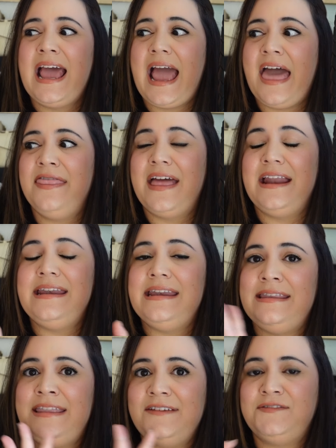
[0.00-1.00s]
and
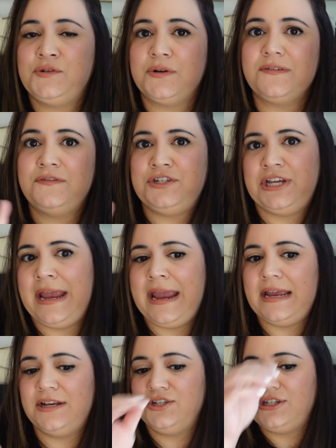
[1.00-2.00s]
then they've sort of
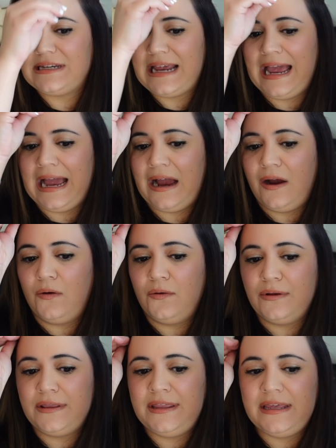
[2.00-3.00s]
changed
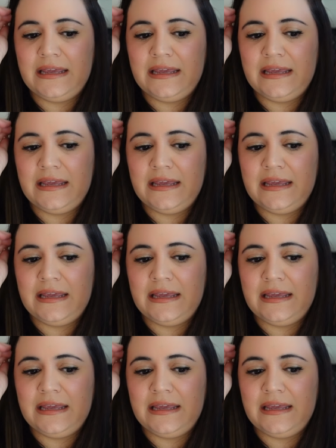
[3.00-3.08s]
how